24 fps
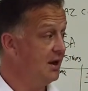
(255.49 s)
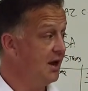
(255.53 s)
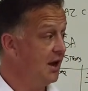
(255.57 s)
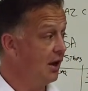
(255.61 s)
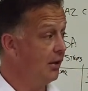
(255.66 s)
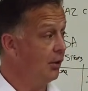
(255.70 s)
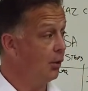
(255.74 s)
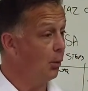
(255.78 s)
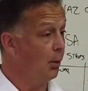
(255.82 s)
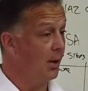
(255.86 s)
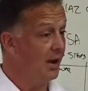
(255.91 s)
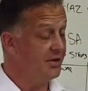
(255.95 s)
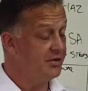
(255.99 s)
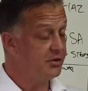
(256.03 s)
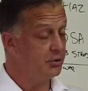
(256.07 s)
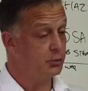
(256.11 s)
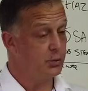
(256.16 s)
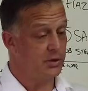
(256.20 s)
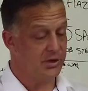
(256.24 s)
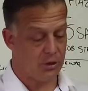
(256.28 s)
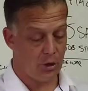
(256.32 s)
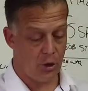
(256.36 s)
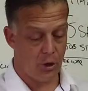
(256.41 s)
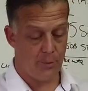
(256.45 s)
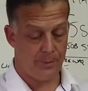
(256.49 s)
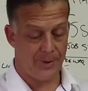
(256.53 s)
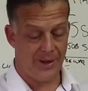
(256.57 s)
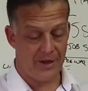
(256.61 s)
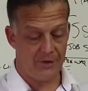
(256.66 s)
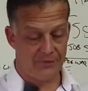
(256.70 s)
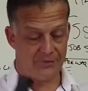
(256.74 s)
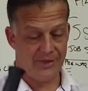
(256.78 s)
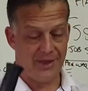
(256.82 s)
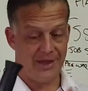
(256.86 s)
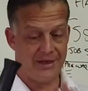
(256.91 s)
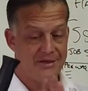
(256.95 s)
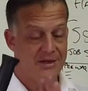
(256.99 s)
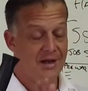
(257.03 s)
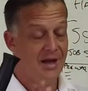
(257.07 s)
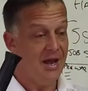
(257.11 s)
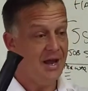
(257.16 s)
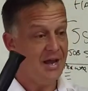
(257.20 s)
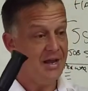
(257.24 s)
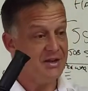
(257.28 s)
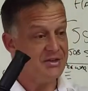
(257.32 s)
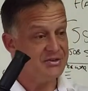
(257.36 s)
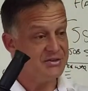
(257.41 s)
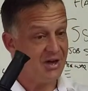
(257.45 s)
And the way that we go about
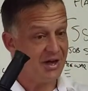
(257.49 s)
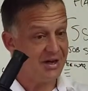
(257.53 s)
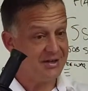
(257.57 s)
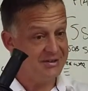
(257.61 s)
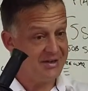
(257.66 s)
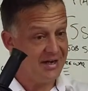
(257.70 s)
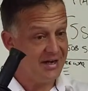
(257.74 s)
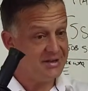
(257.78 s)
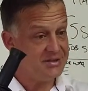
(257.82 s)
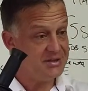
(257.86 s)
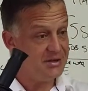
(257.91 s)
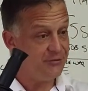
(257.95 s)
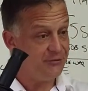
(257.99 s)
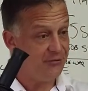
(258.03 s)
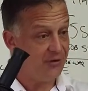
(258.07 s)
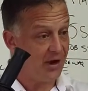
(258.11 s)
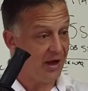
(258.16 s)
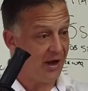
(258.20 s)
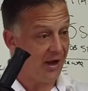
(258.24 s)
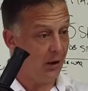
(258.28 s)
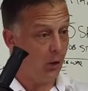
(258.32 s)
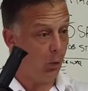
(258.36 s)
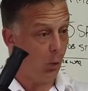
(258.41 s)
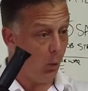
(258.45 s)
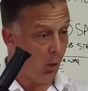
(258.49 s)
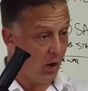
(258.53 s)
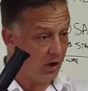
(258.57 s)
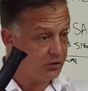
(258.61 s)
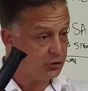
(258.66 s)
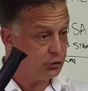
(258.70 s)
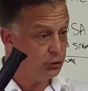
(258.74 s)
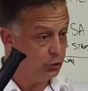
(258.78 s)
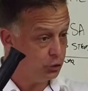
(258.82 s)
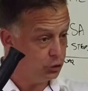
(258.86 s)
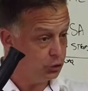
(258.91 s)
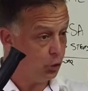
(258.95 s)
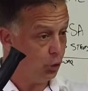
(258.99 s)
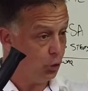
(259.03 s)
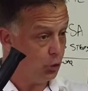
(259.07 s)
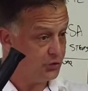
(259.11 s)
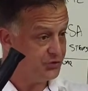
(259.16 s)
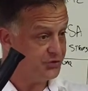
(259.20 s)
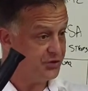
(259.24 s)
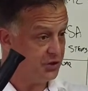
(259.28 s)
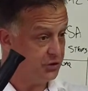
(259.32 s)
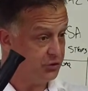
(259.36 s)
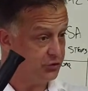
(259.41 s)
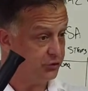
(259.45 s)
that is identifying what could
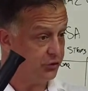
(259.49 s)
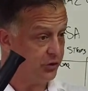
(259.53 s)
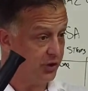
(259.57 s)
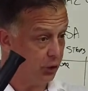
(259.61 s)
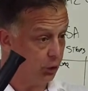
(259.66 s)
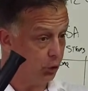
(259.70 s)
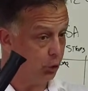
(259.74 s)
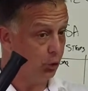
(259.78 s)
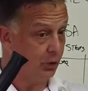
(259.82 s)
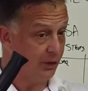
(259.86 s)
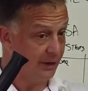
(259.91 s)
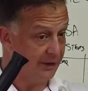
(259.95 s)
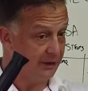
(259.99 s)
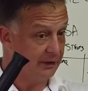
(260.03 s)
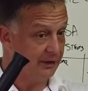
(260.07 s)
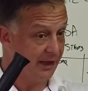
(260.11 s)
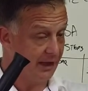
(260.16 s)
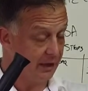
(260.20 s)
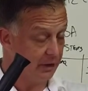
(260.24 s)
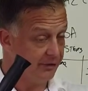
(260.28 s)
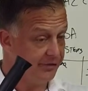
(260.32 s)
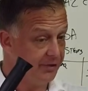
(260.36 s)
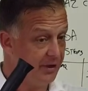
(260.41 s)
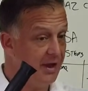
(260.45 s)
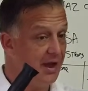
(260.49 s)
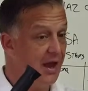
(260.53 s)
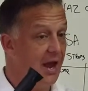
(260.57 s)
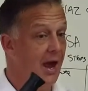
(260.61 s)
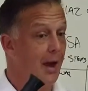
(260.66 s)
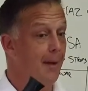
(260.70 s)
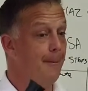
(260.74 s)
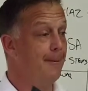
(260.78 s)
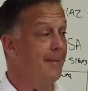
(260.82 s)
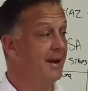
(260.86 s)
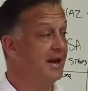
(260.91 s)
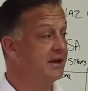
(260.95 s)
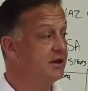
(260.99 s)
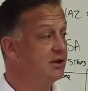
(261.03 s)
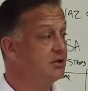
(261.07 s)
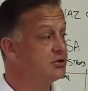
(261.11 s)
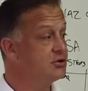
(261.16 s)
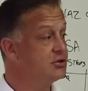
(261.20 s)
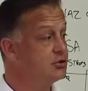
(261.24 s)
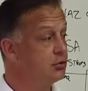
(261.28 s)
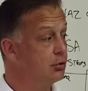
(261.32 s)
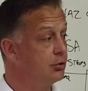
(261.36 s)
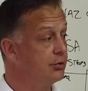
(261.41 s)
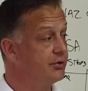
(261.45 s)
cause injury or ill health and making
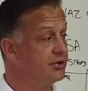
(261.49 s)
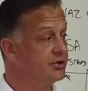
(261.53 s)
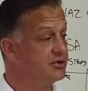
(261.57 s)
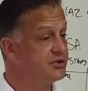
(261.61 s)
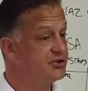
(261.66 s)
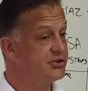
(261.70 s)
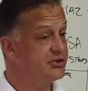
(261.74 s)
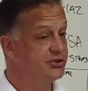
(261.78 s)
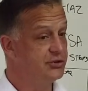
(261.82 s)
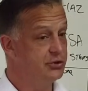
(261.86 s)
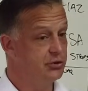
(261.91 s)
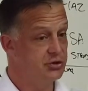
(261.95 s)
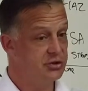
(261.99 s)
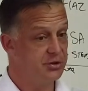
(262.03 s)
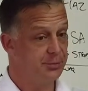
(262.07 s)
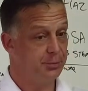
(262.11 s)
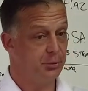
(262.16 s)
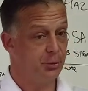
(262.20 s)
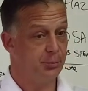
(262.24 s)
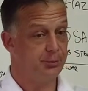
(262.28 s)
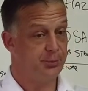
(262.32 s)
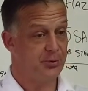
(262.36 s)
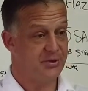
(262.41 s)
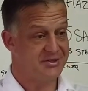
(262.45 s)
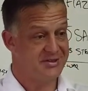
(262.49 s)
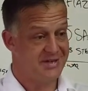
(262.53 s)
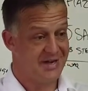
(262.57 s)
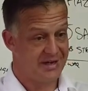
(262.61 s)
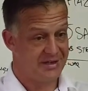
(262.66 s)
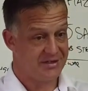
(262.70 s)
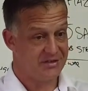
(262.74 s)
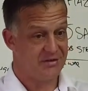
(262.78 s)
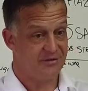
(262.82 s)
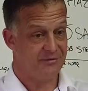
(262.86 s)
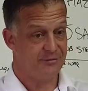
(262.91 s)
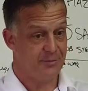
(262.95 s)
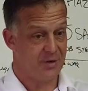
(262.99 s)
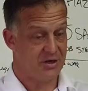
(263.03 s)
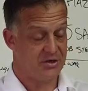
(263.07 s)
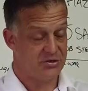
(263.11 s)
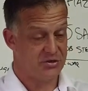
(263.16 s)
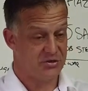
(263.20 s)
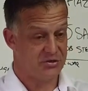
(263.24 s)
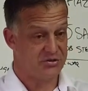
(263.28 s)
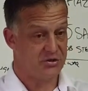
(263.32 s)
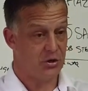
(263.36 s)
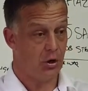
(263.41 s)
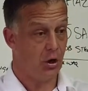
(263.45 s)
sure that suitable protective
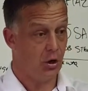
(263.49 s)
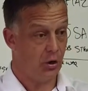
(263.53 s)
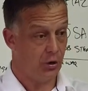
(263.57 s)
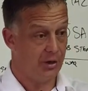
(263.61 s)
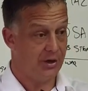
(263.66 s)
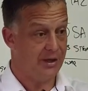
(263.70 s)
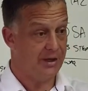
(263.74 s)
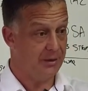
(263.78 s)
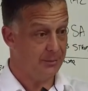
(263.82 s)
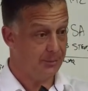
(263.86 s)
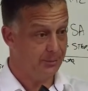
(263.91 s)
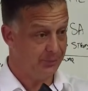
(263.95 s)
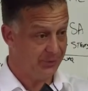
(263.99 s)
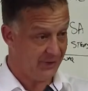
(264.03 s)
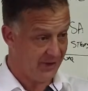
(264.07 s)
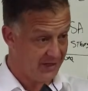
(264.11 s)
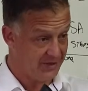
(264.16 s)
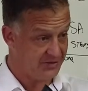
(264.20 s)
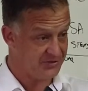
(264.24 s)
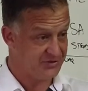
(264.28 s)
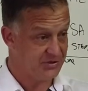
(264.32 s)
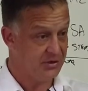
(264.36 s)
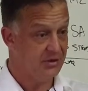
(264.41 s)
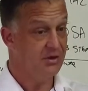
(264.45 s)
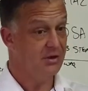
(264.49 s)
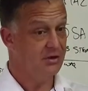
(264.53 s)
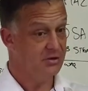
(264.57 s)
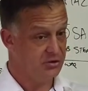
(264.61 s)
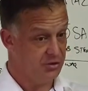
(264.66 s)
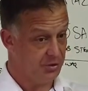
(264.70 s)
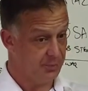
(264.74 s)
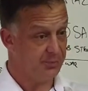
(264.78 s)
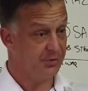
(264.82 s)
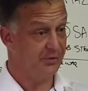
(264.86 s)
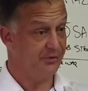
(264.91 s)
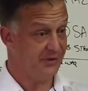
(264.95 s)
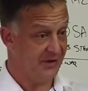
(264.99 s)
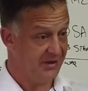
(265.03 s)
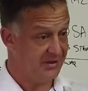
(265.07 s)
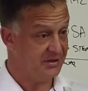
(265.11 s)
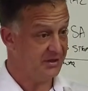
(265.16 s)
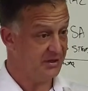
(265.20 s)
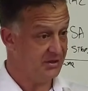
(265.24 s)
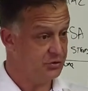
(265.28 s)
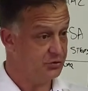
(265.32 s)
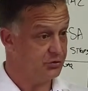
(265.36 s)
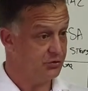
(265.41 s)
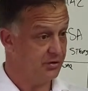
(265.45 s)
measures are in place to
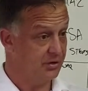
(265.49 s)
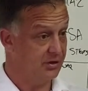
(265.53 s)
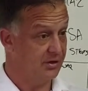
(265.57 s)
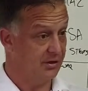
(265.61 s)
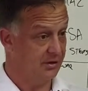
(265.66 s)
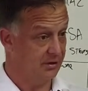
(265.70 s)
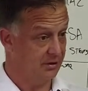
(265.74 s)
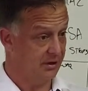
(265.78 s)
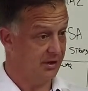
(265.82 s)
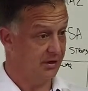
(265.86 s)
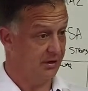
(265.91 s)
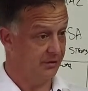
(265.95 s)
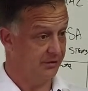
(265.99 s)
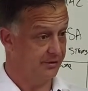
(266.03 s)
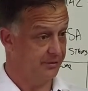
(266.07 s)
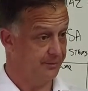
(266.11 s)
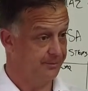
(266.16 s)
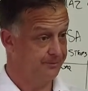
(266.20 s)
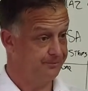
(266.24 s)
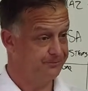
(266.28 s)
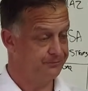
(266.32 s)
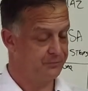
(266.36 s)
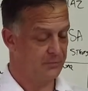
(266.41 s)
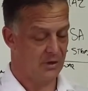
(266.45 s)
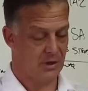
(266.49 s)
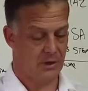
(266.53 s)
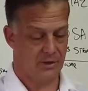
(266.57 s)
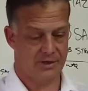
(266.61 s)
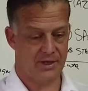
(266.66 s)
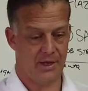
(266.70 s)
prevent injury and ill health.